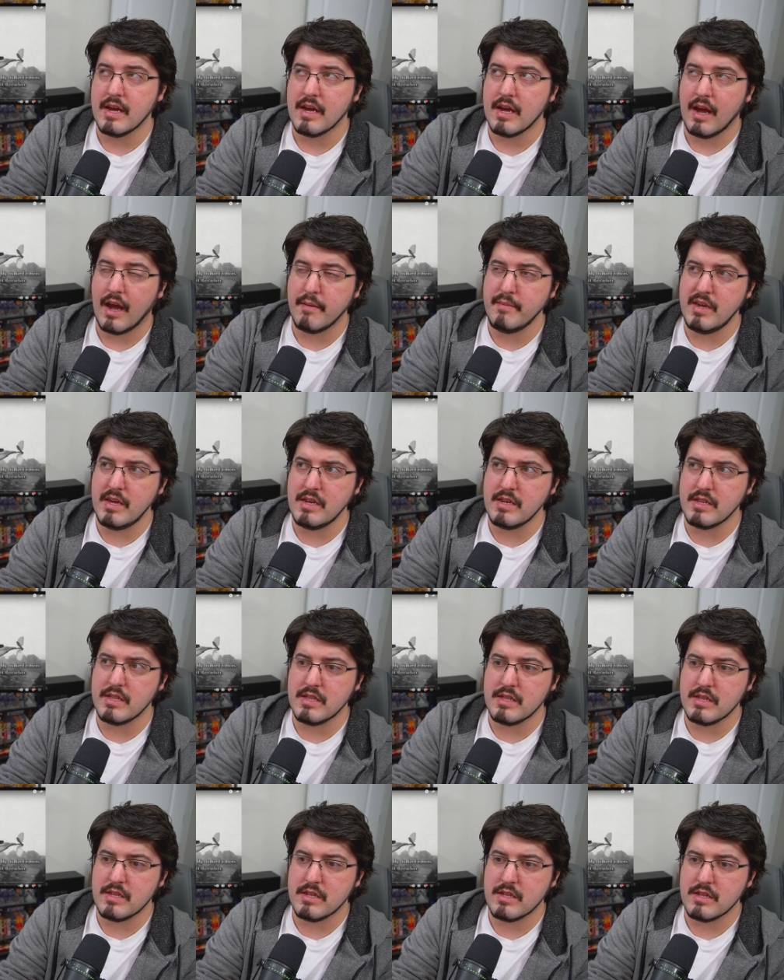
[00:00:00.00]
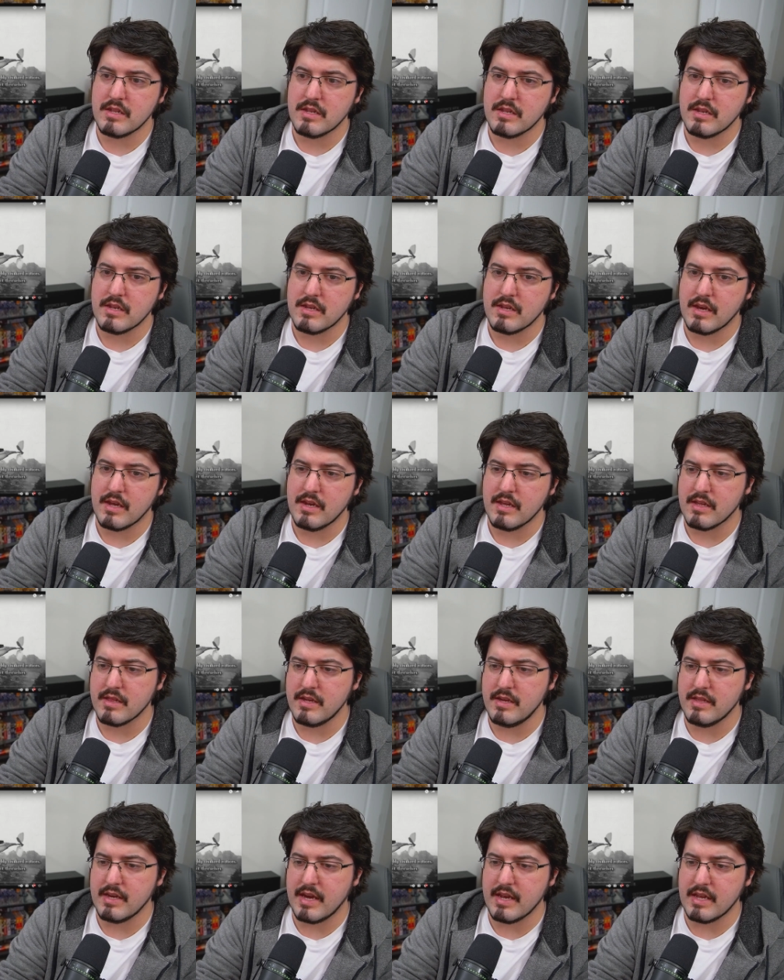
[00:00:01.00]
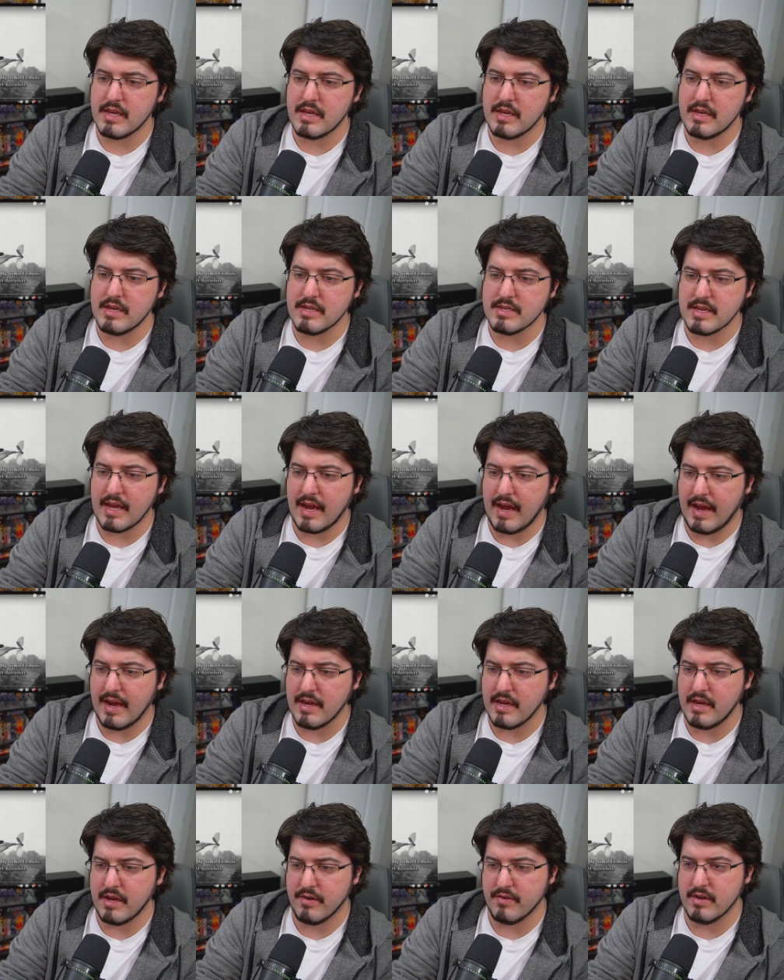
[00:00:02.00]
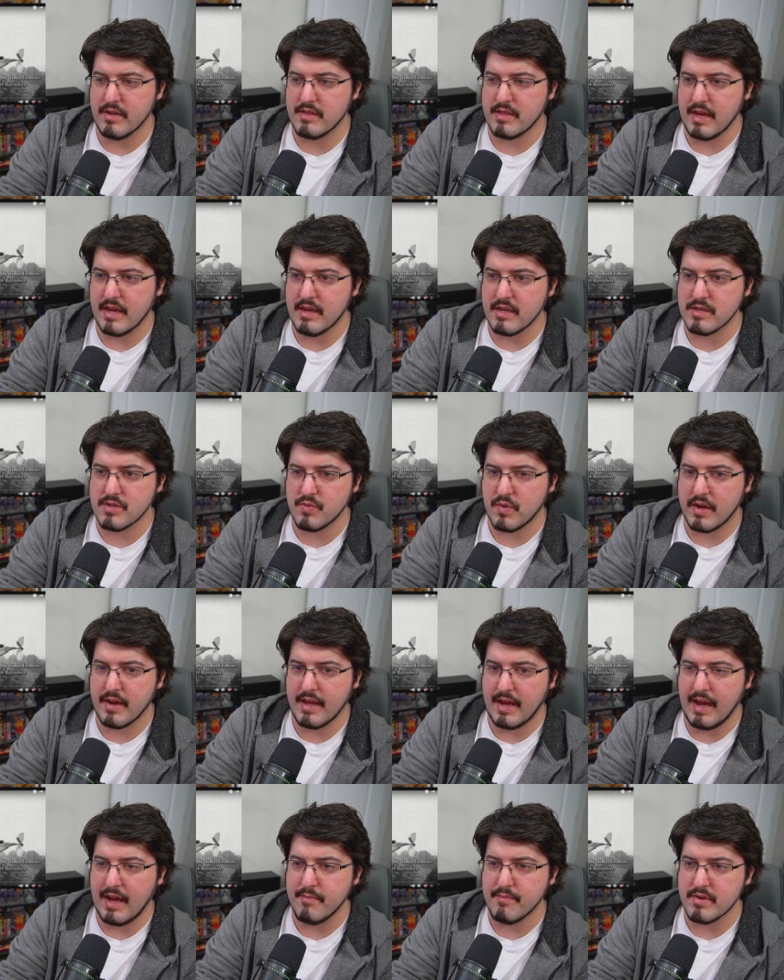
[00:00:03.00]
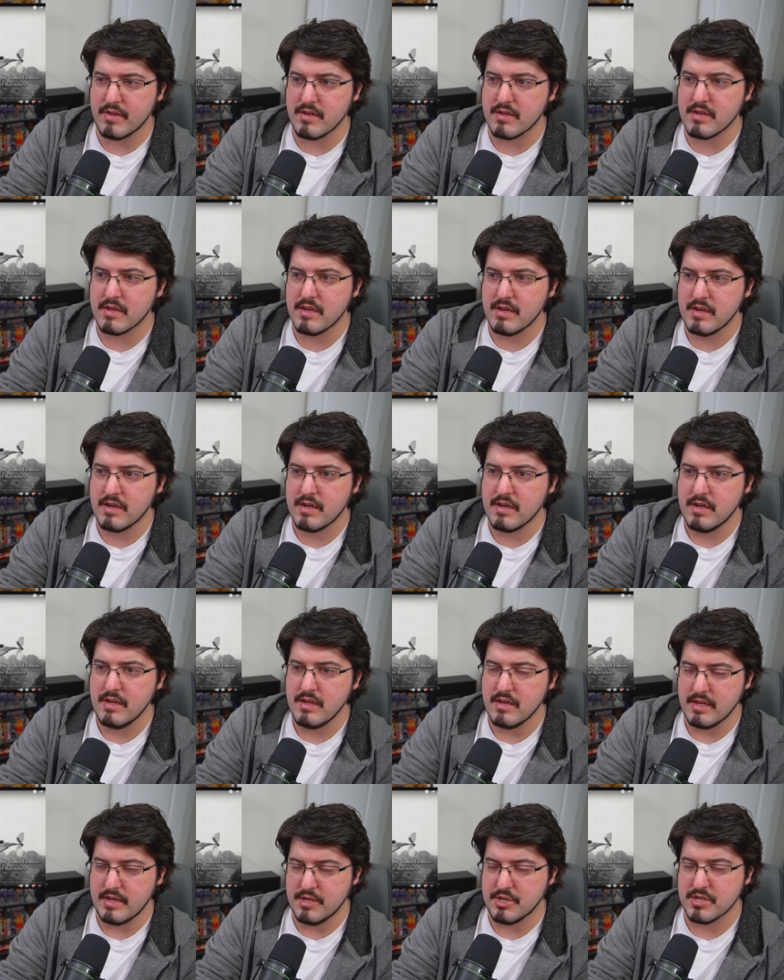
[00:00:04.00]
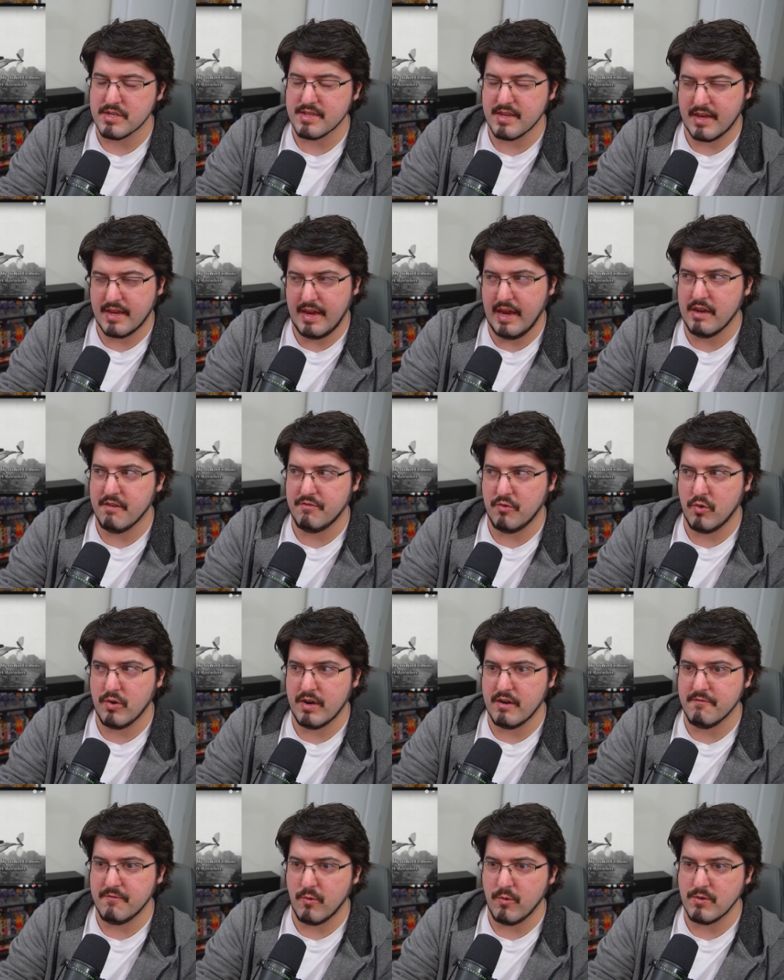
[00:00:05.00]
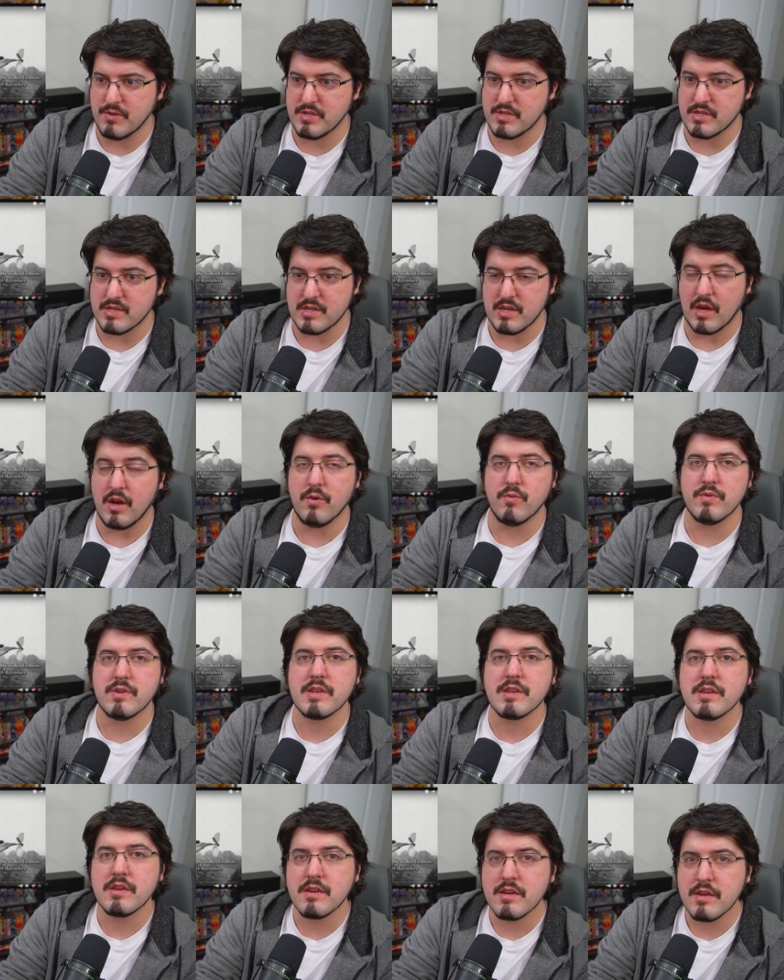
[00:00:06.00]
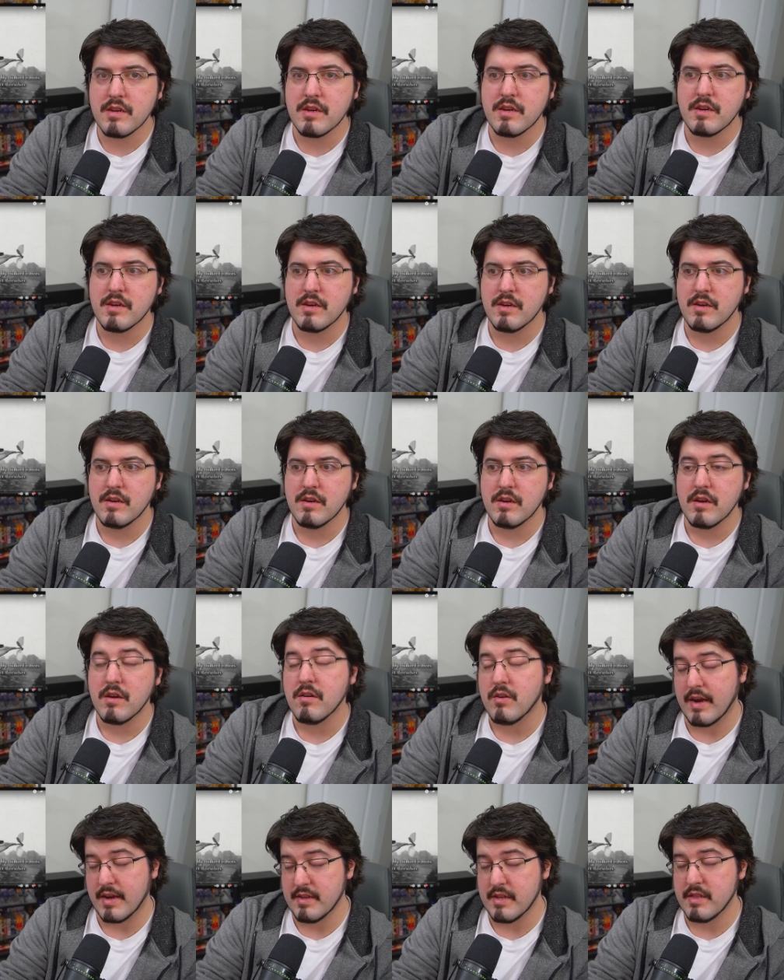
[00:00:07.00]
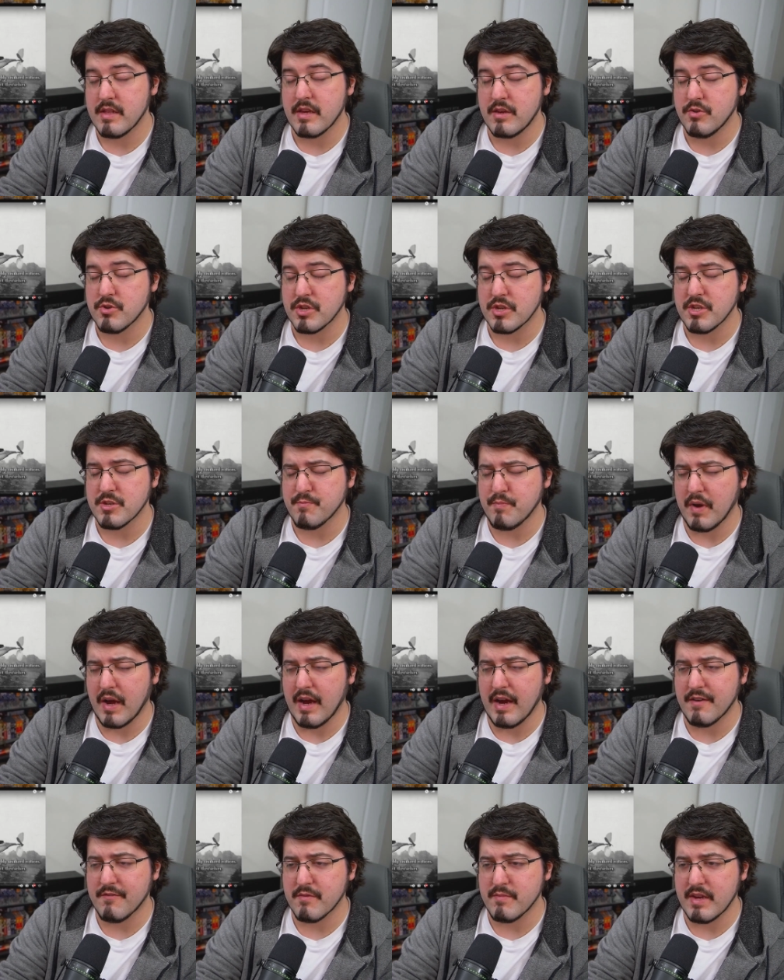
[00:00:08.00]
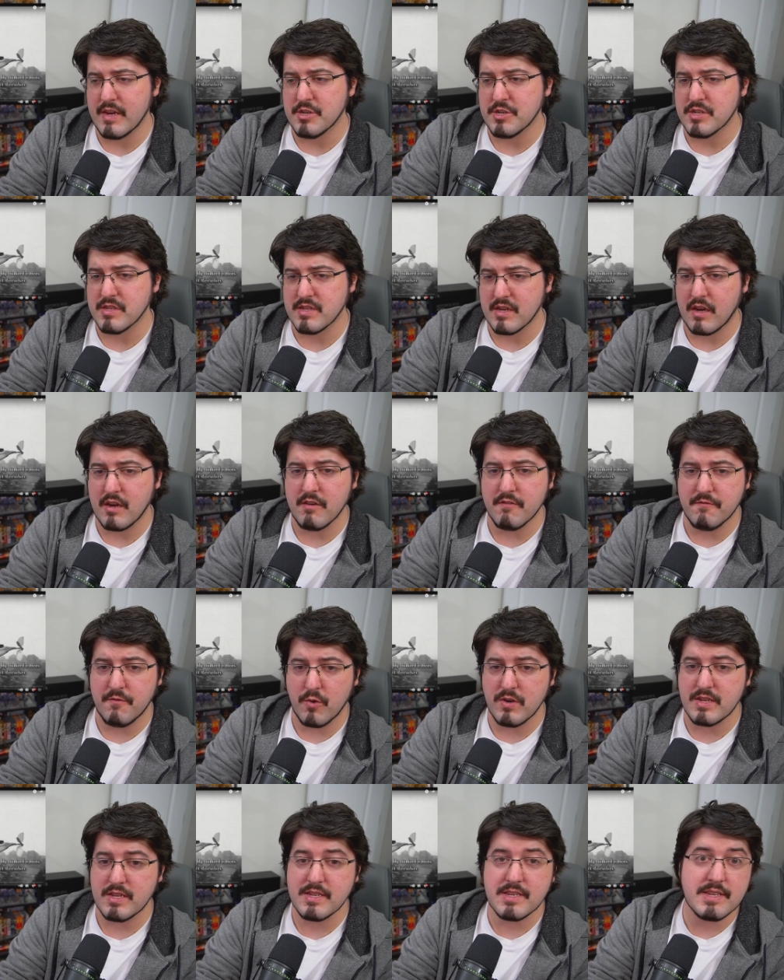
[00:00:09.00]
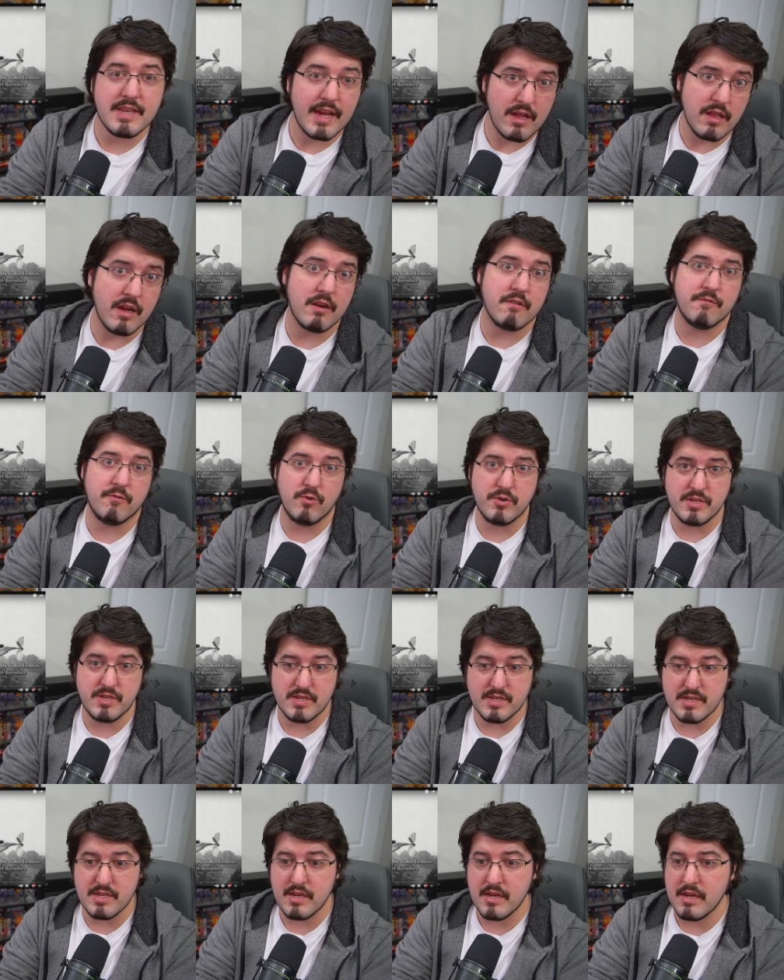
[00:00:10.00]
I mean, technically that is accurate. That is what happened. Nations that can't afford air forces don't. Granted, they usually just buy from nations that could afford to sell air forces,